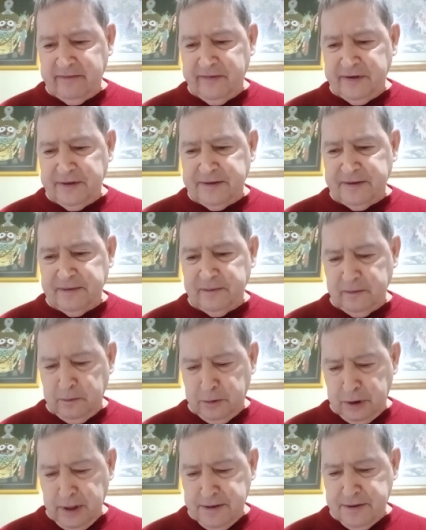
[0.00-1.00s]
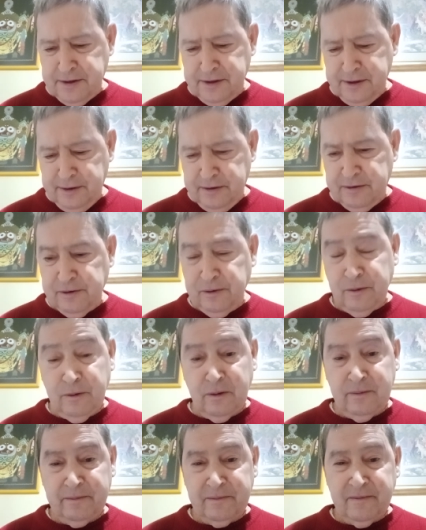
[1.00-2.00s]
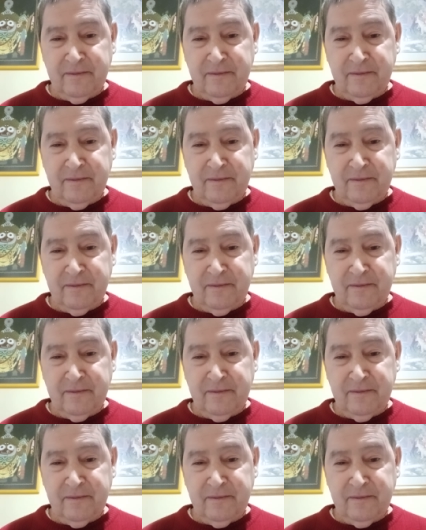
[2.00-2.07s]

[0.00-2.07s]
verse 132